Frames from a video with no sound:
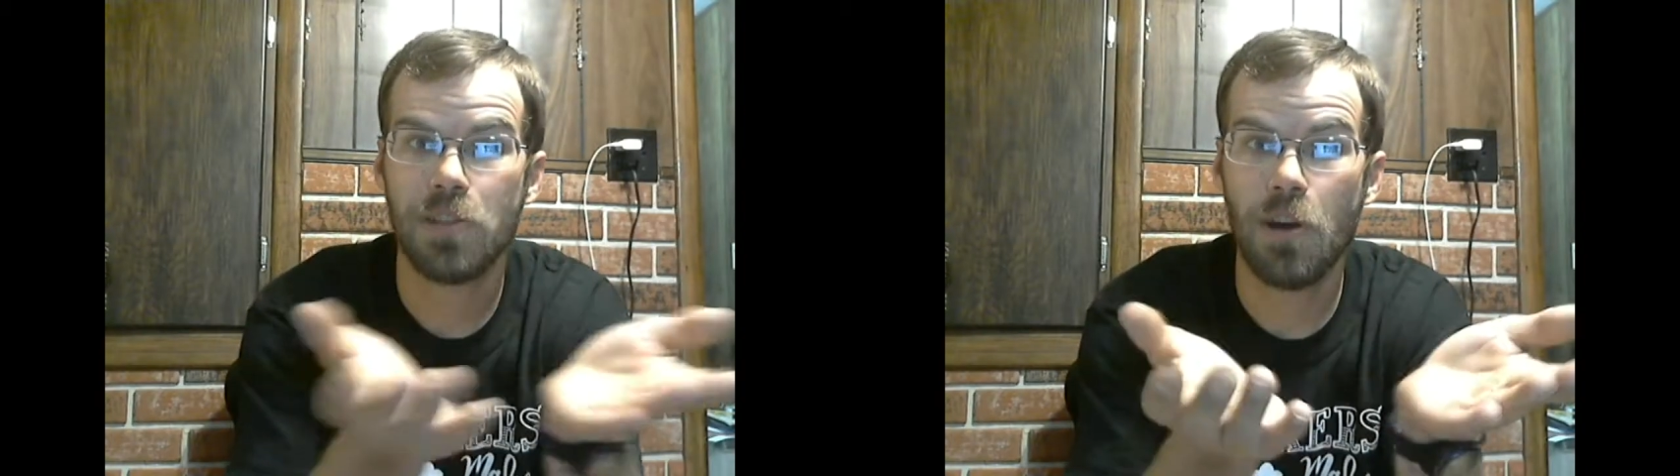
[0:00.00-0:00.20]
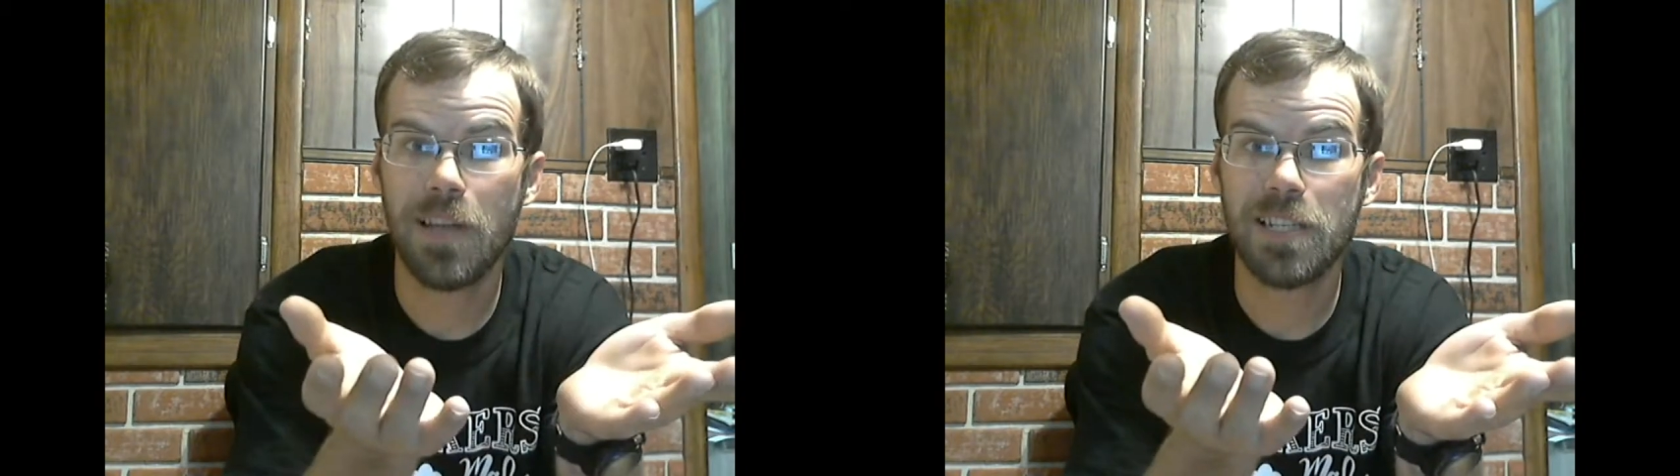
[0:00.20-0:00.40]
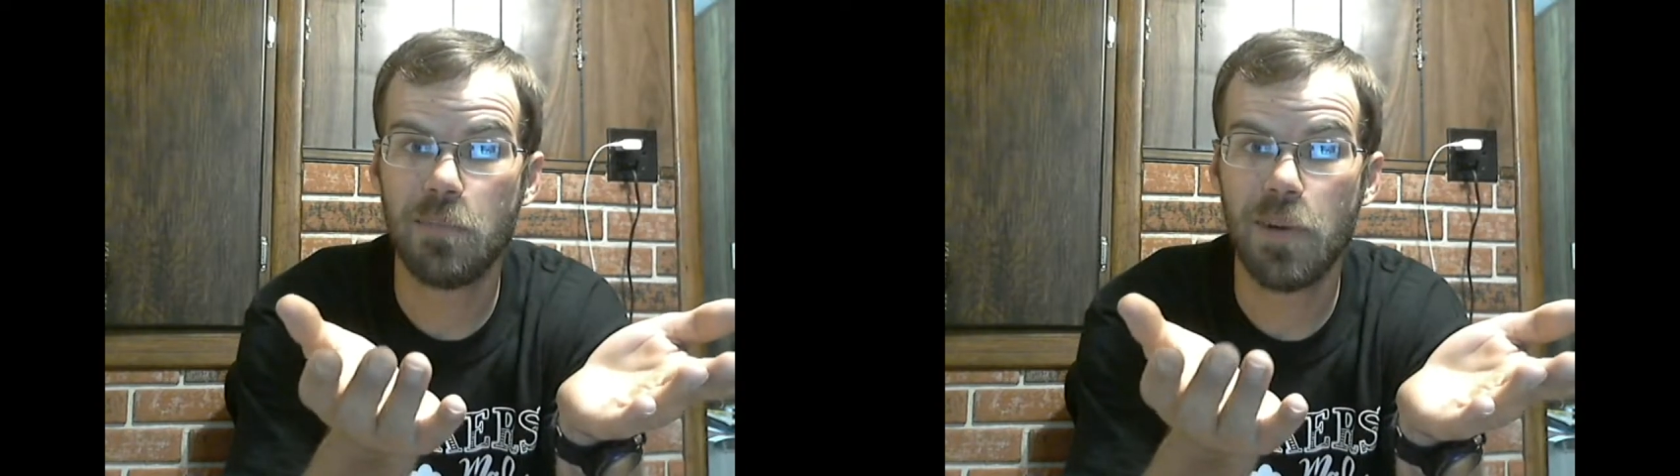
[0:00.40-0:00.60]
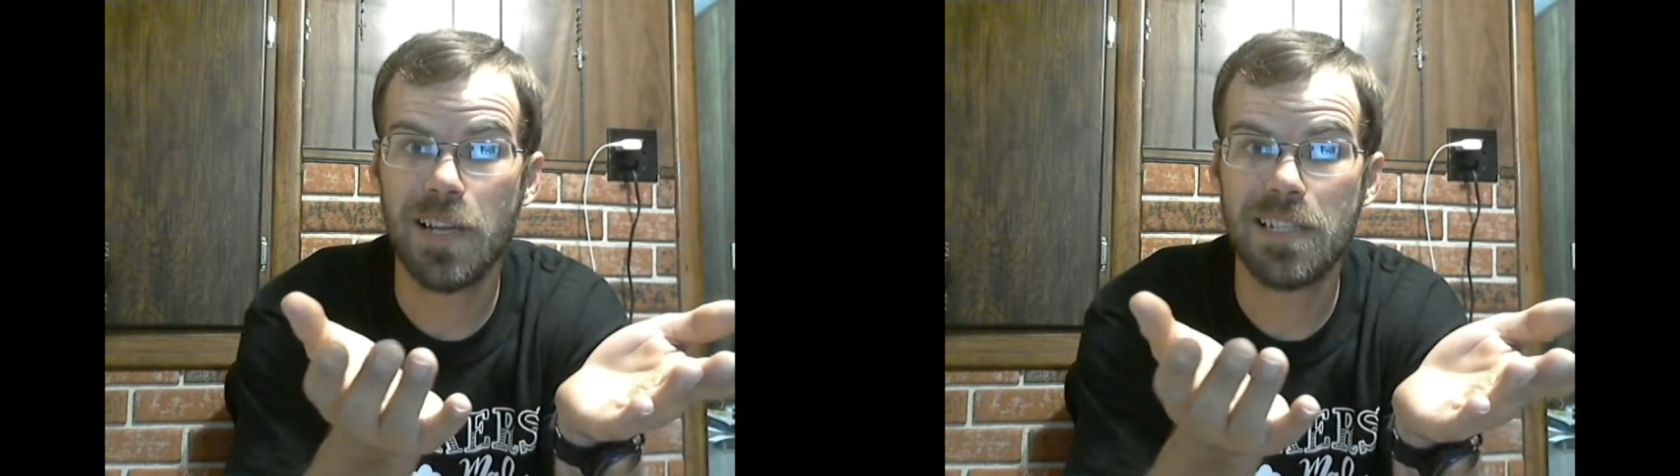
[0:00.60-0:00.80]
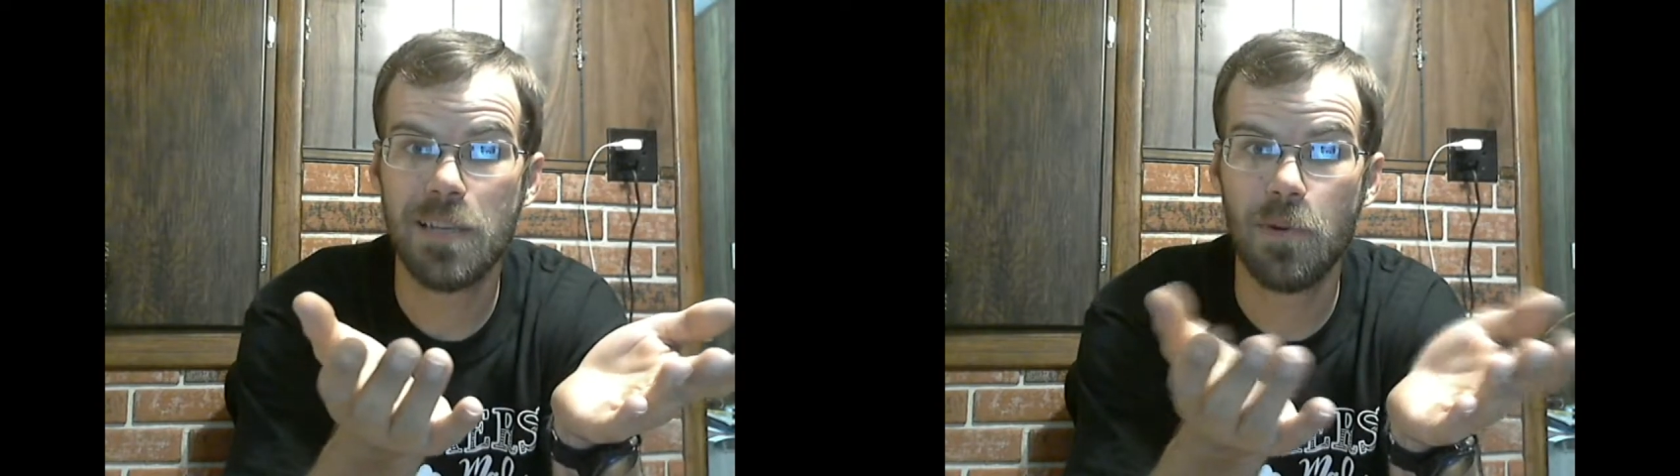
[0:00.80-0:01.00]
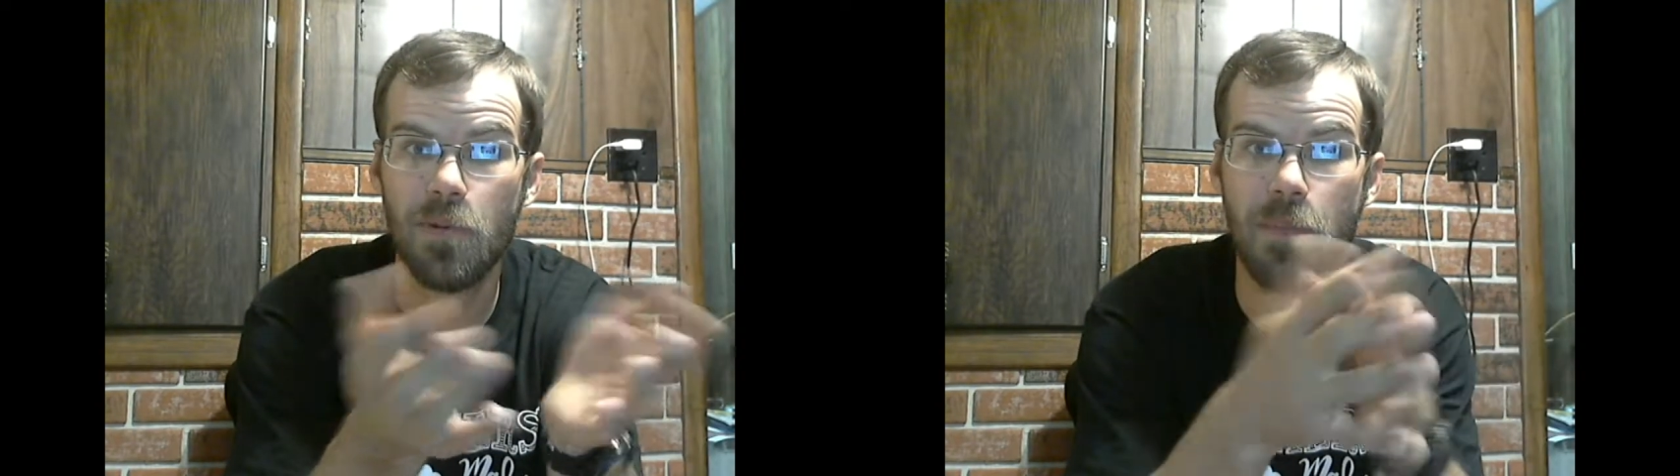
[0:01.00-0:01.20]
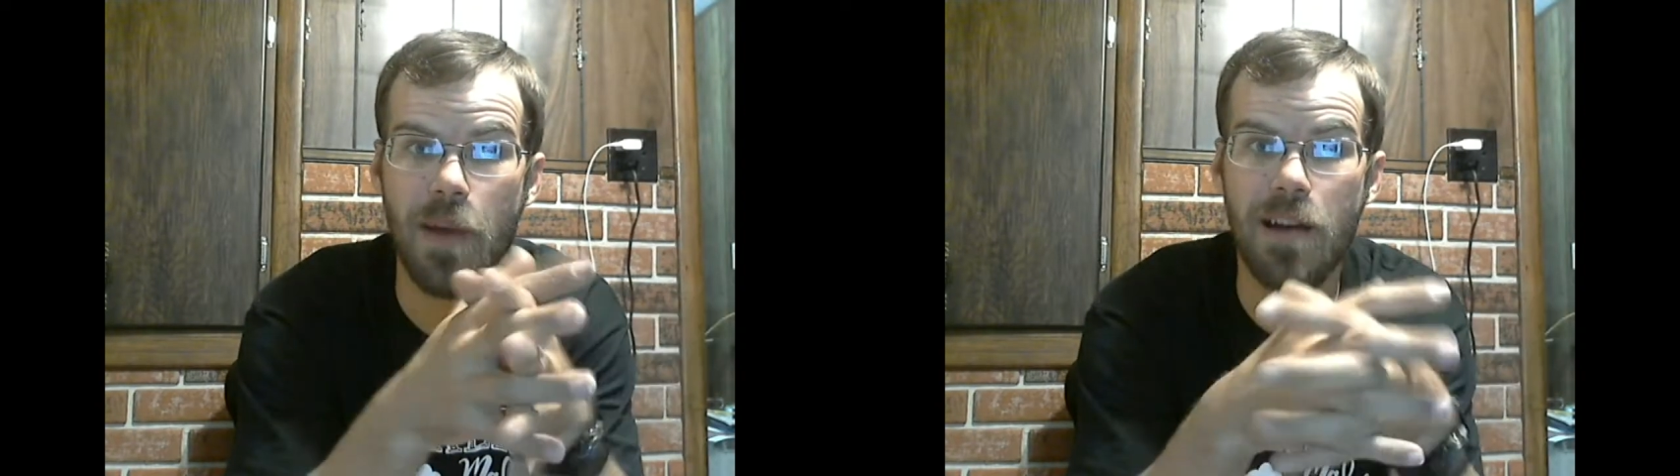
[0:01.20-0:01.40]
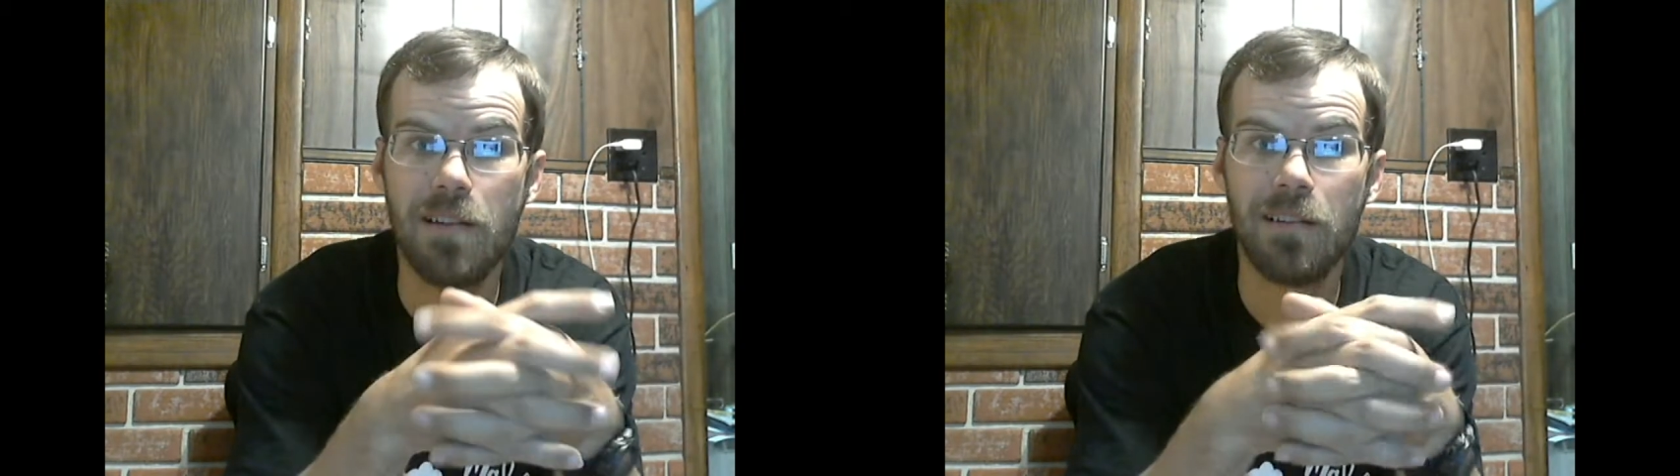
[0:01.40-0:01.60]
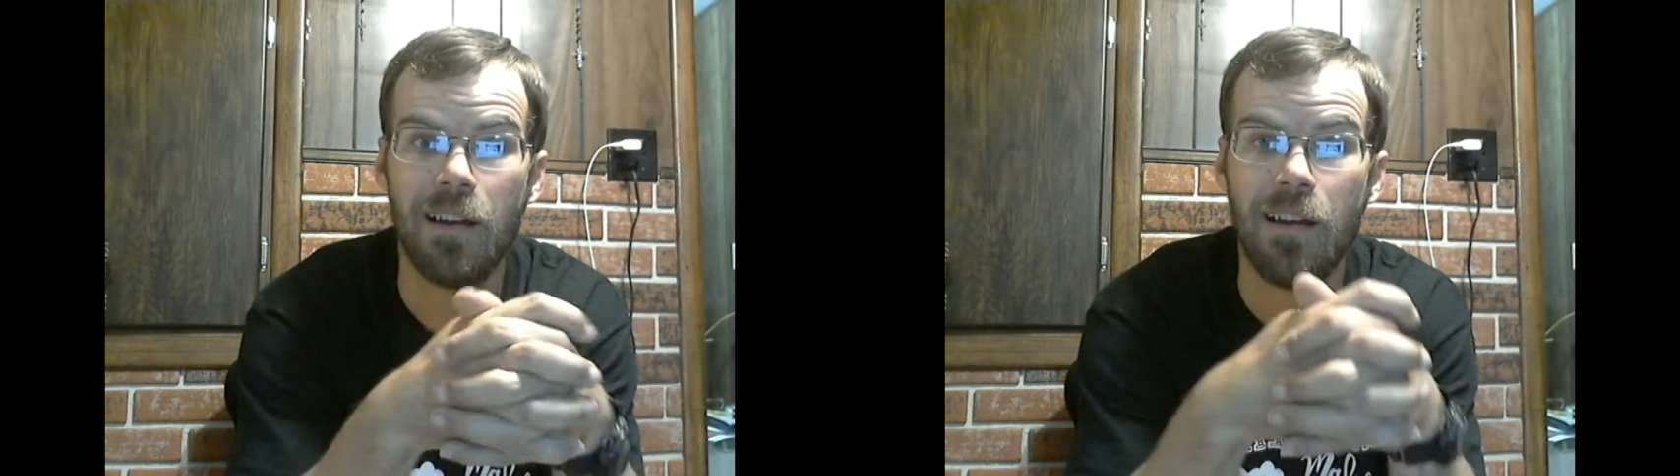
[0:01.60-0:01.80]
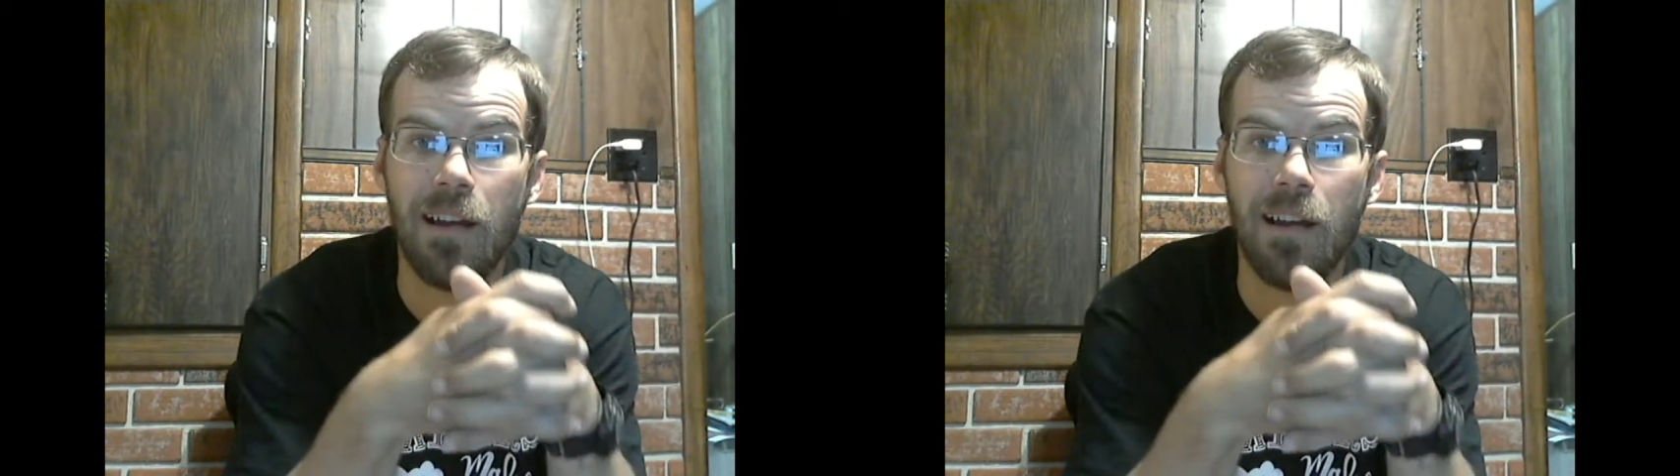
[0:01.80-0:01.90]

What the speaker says: So that's a pretty simple repair.